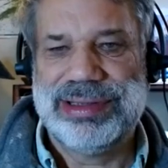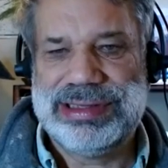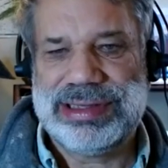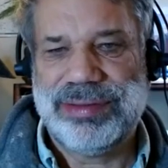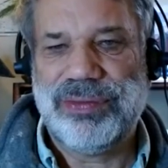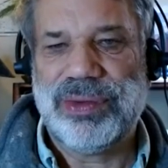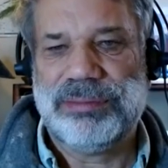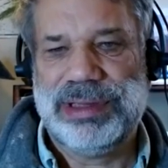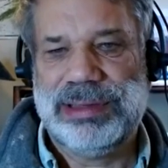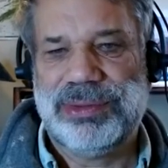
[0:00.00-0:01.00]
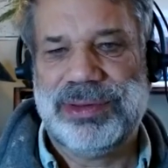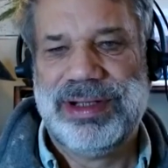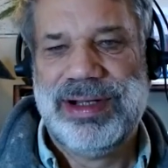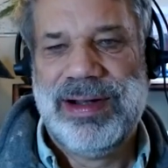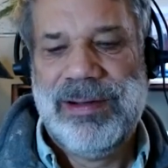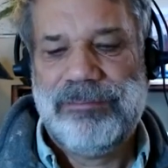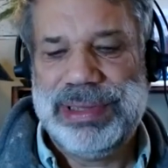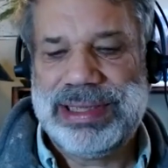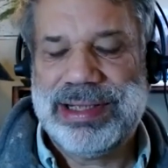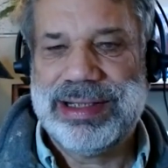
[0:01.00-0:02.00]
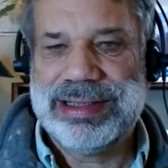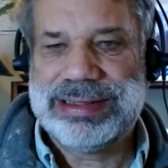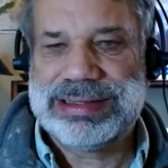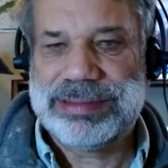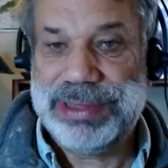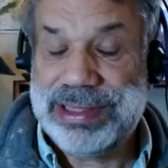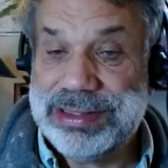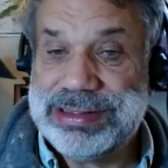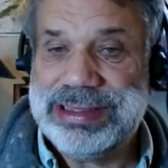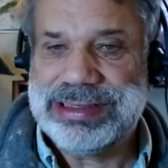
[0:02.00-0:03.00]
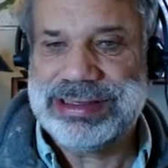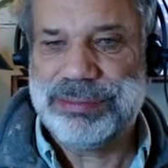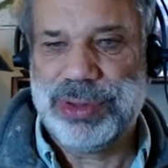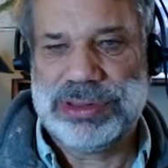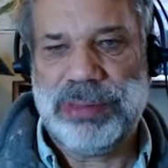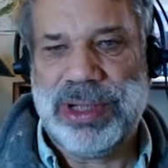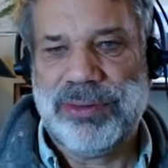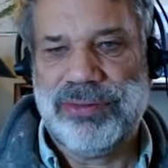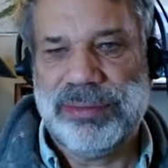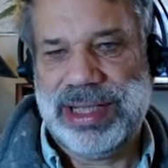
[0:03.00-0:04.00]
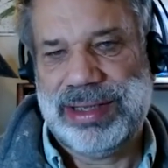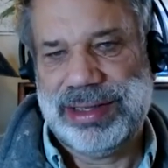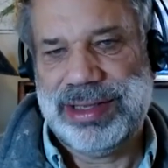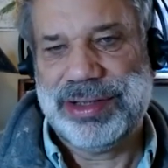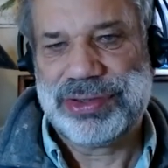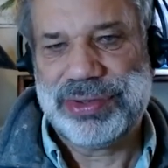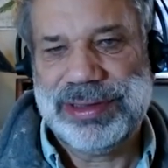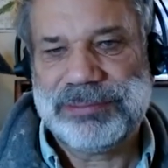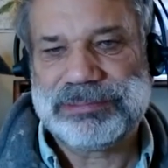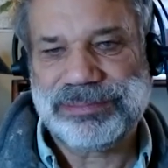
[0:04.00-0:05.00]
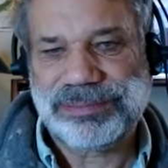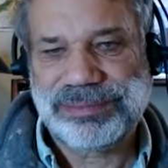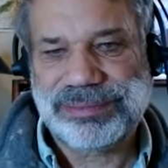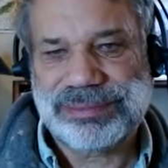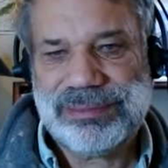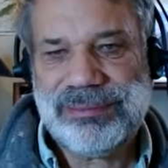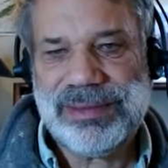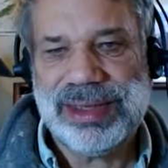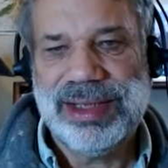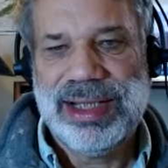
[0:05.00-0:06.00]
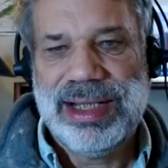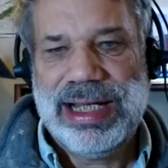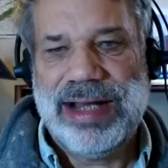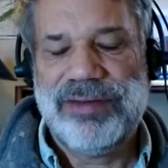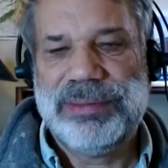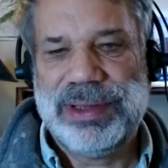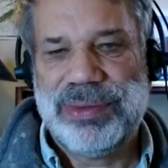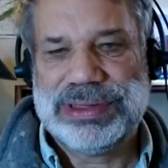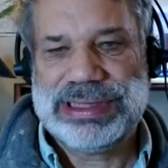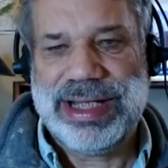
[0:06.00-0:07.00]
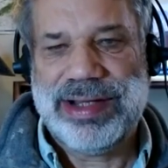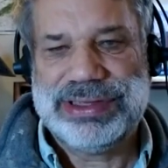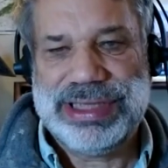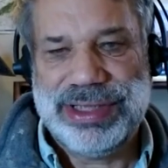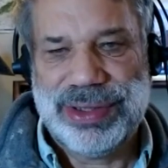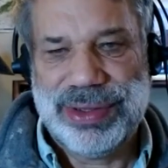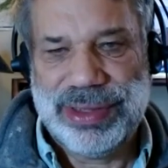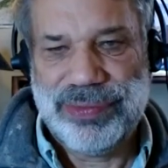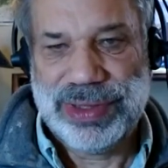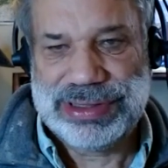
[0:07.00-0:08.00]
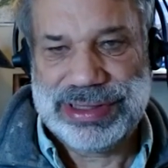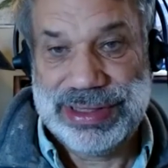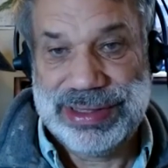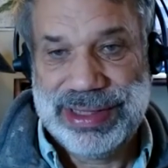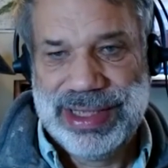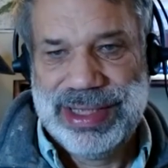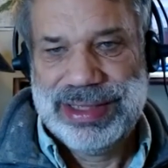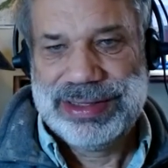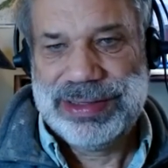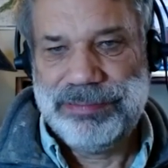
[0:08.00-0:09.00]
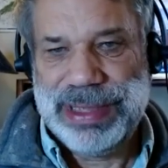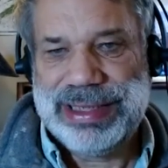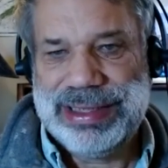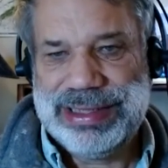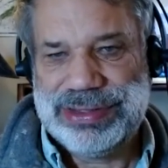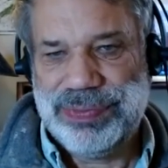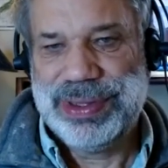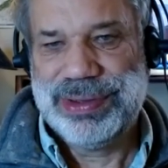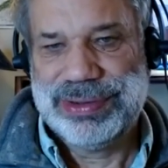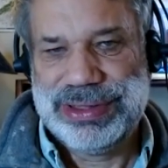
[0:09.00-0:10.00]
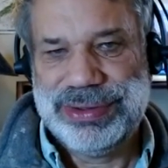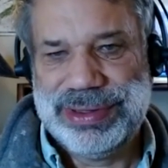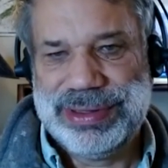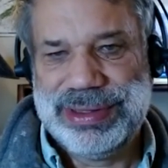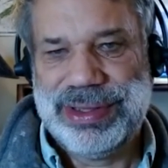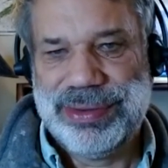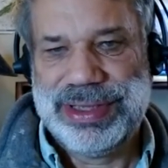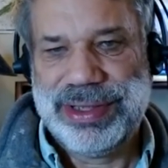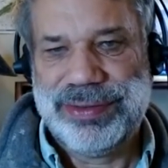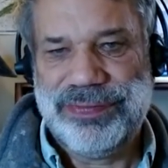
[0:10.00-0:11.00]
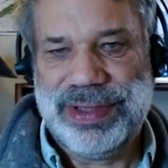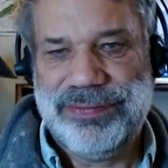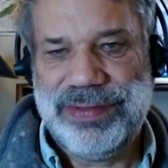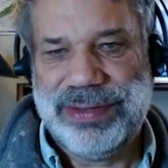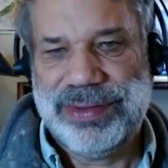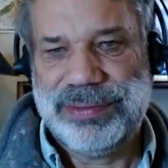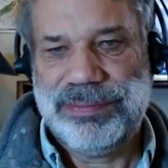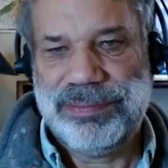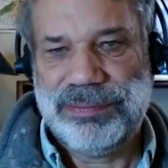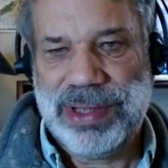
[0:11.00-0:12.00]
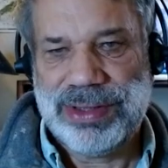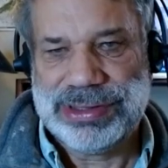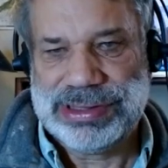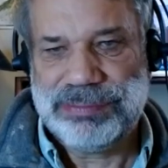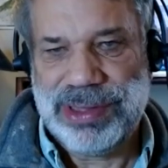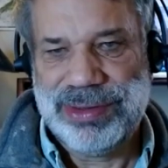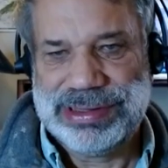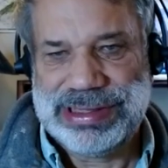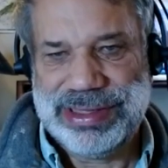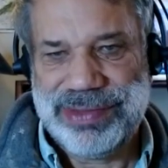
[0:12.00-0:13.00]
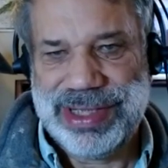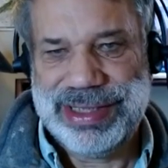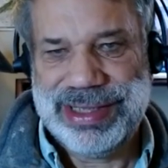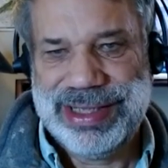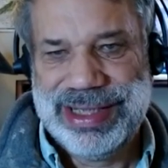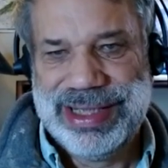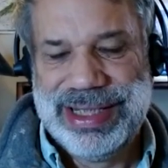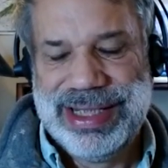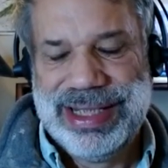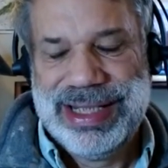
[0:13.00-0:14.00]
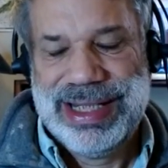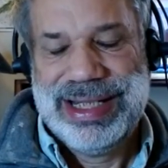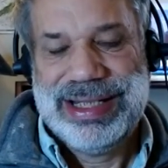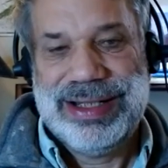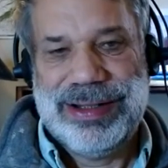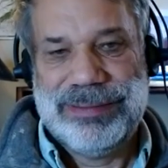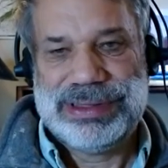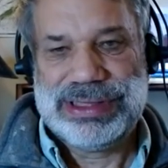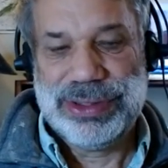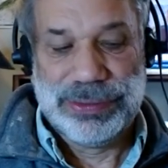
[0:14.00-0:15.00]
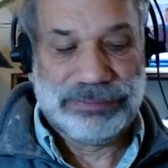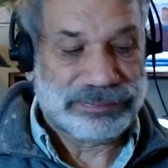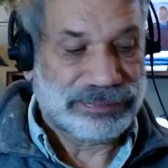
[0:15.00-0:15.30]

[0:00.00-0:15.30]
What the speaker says: least informed people because he's the most powerful man in the country. Everybody wants to have his ear and wants to bend his will to their favorite policy, right? So